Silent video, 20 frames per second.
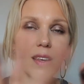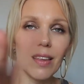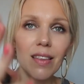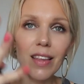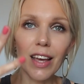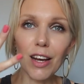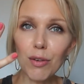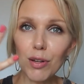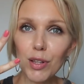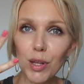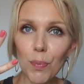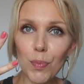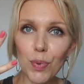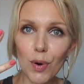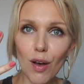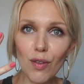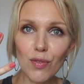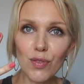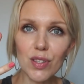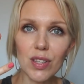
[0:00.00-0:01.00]
They're really
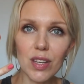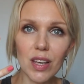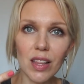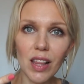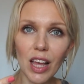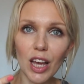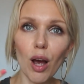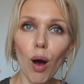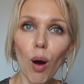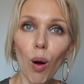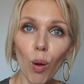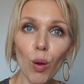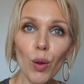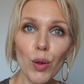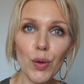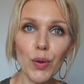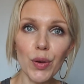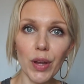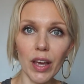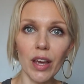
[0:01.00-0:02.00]
bronzy, like all
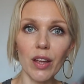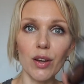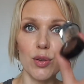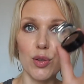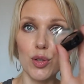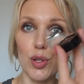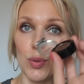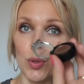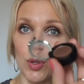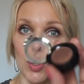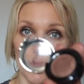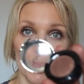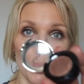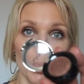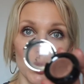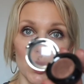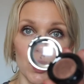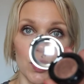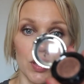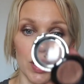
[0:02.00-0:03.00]
you need is to just
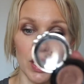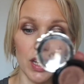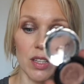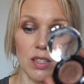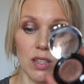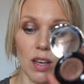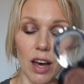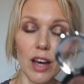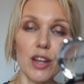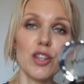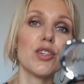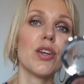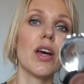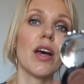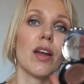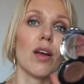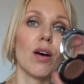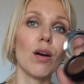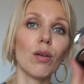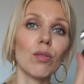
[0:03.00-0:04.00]
put these
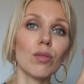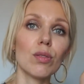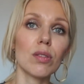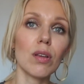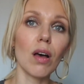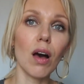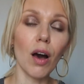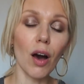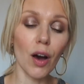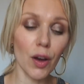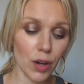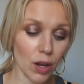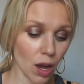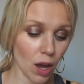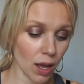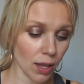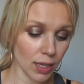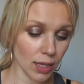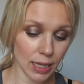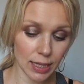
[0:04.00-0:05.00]
eyeshadows on your
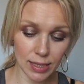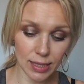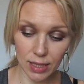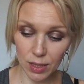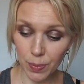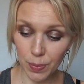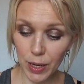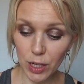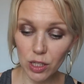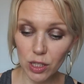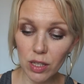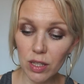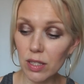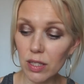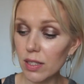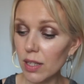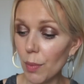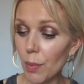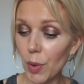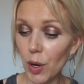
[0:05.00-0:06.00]
eyelids, especially in
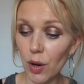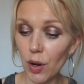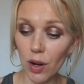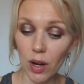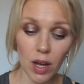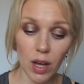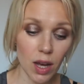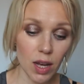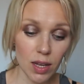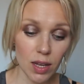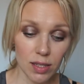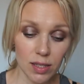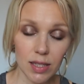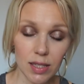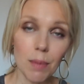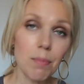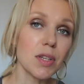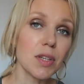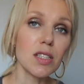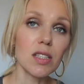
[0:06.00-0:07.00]
summer,
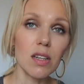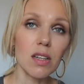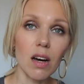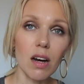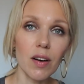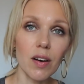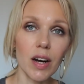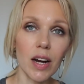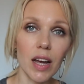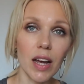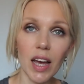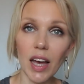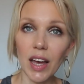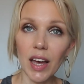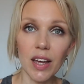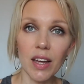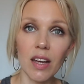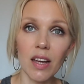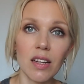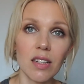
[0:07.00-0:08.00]
some mascara,
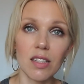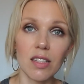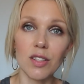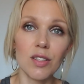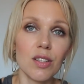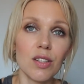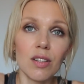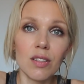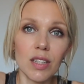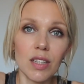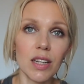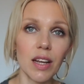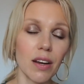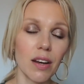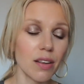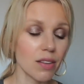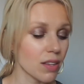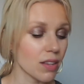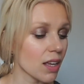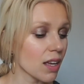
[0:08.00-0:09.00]
and you don't need
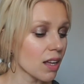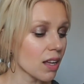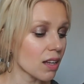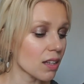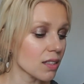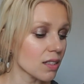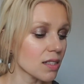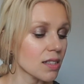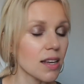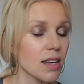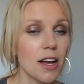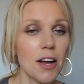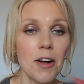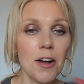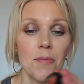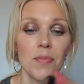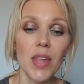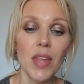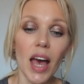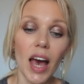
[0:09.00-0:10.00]
anything else.
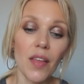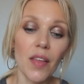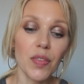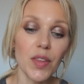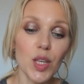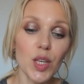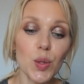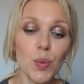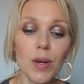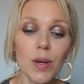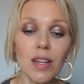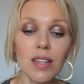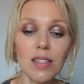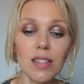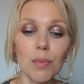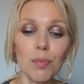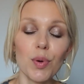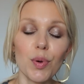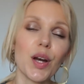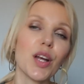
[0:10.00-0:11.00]
And this one is
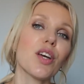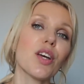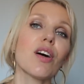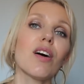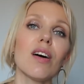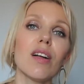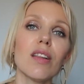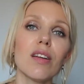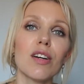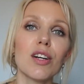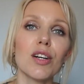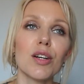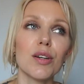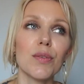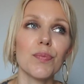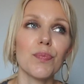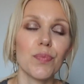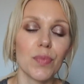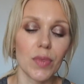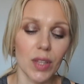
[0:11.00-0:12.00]
a bright
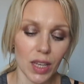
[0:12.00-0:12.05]
color.